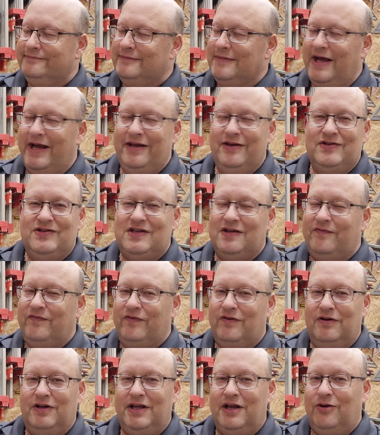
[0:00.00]
I used it
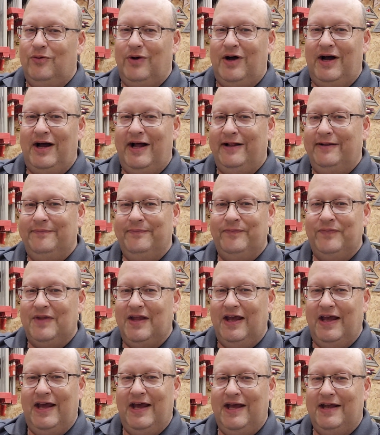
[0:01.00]
for a little while,
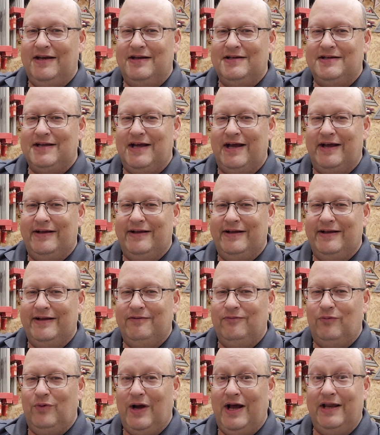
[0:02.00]
and
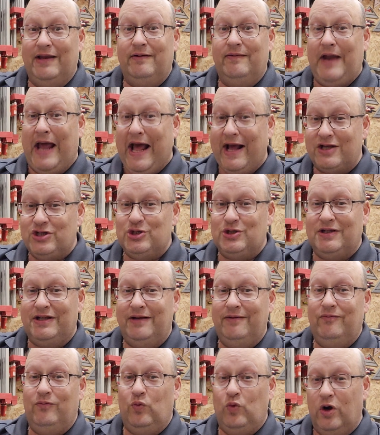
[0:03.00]
while it
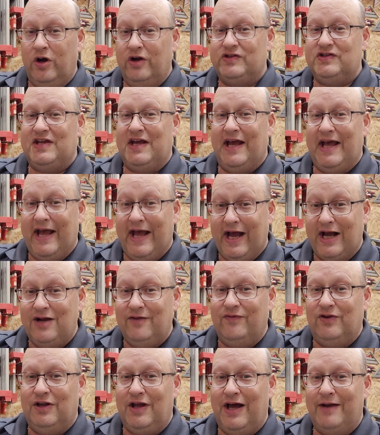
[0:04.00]
actually worked a heck
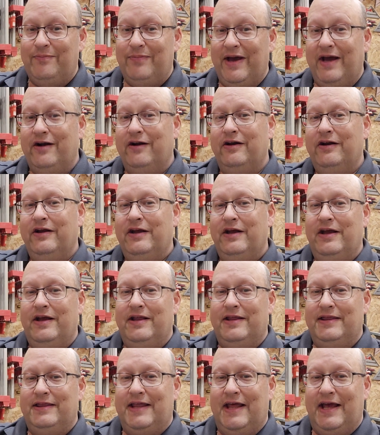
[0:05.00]
of a lot better
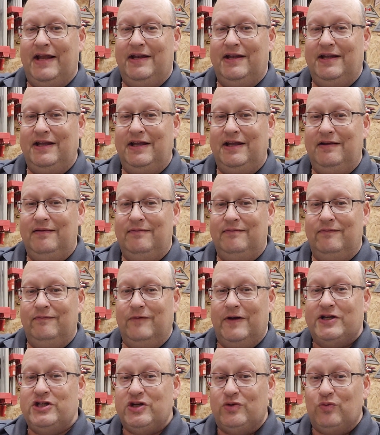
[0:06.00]
than the
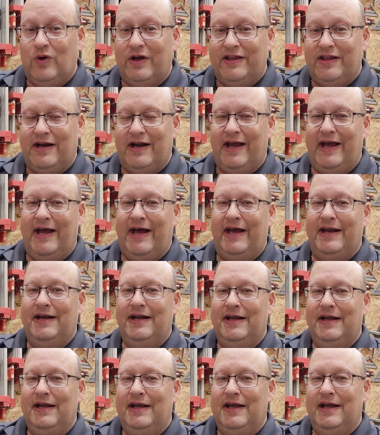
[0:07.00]
rigid one that I had,
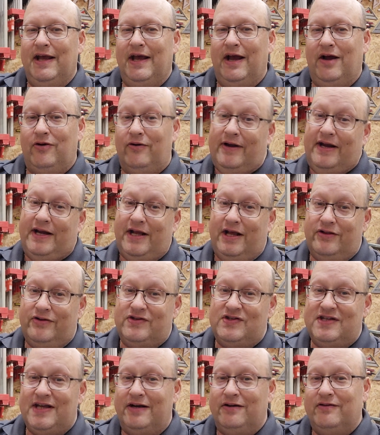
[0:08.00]
or any other
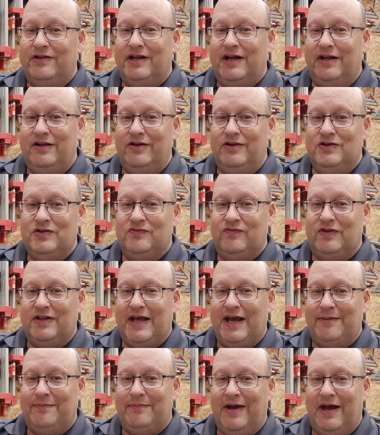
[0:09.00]
sander that I'd used for
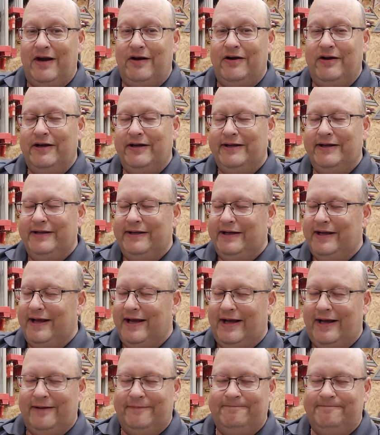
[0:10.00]
that matter,
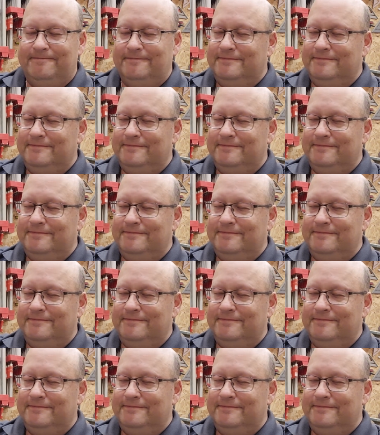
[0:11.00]
I